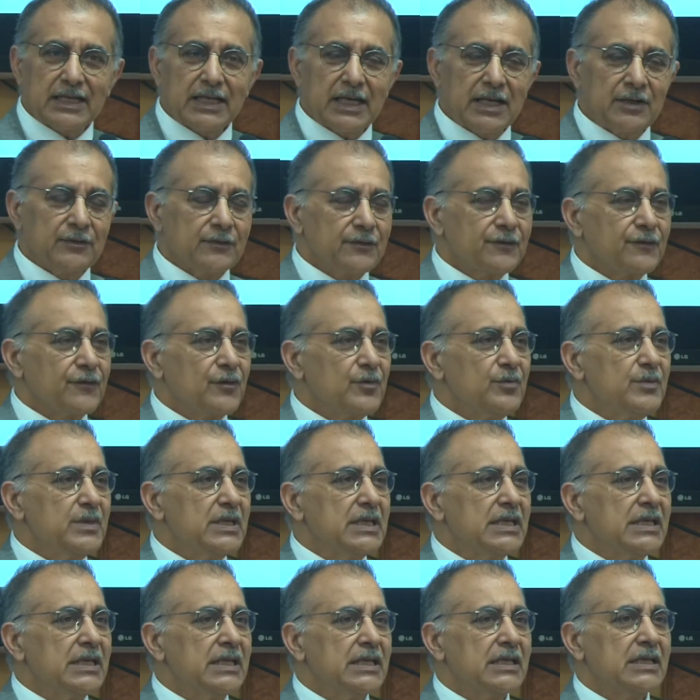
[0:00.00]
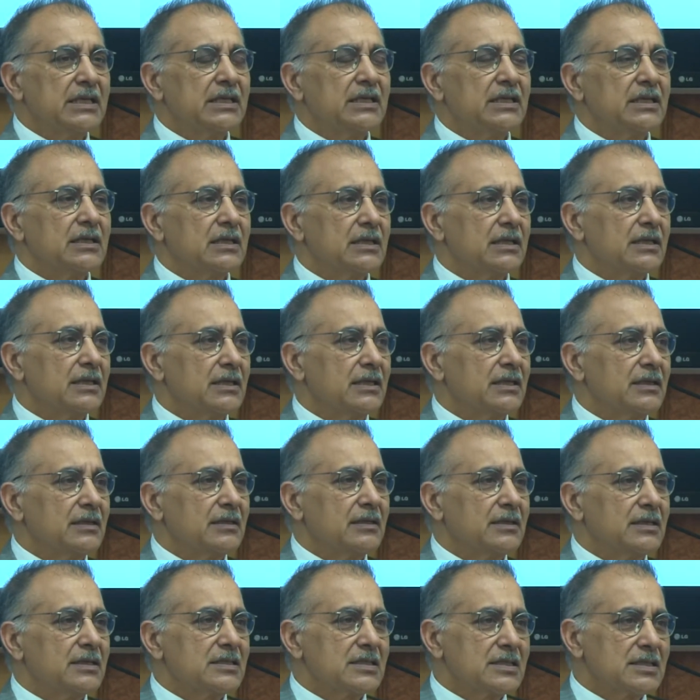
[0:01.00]
And for me,
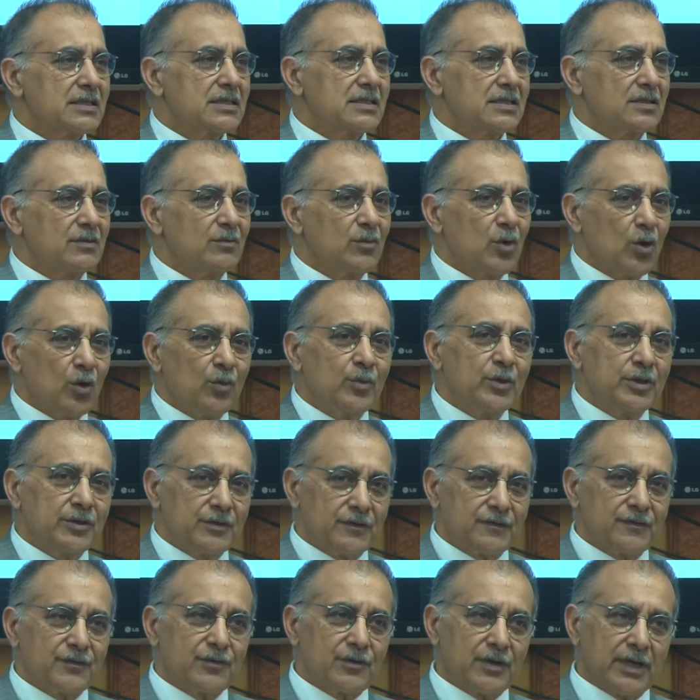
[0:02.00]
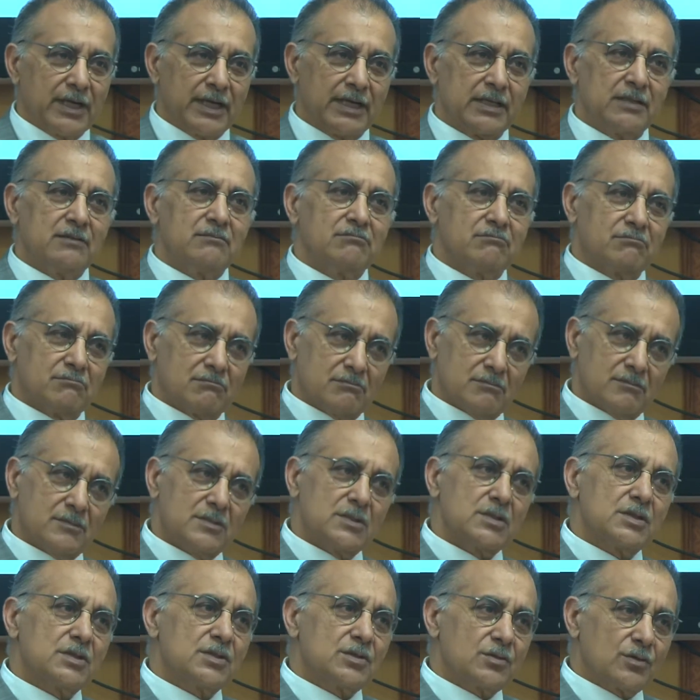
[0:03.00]
this is a moment of great
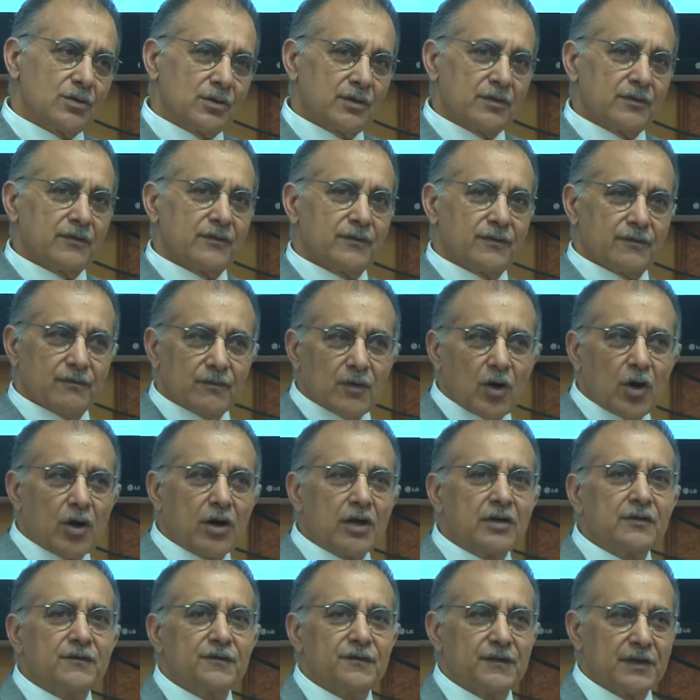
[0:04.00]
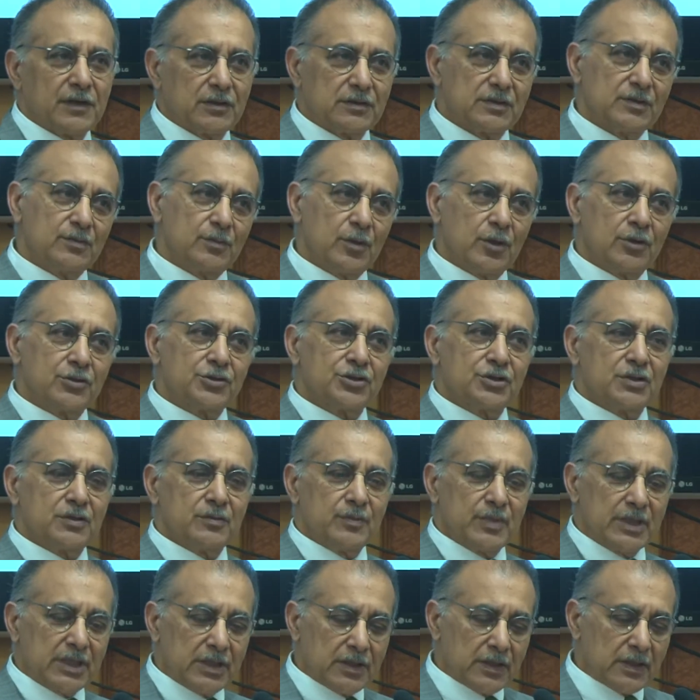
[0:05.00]
sort of heartfelt emotion
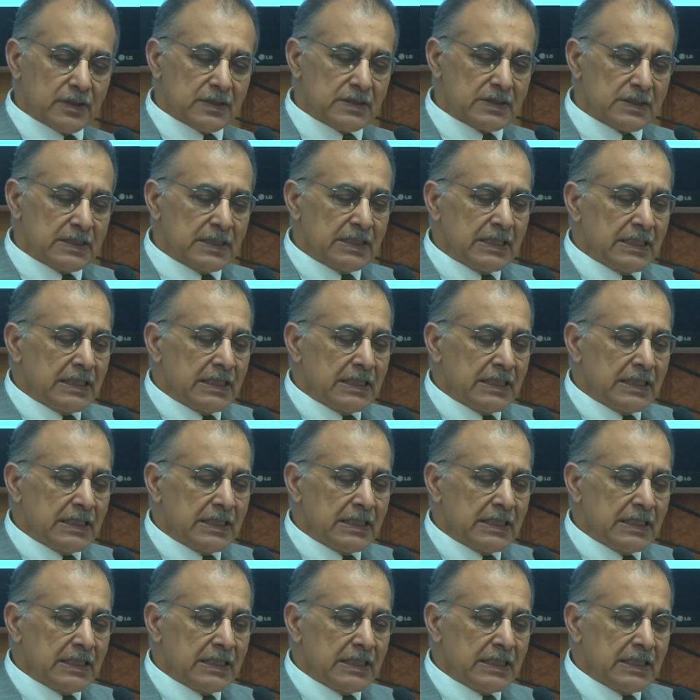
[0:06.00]
because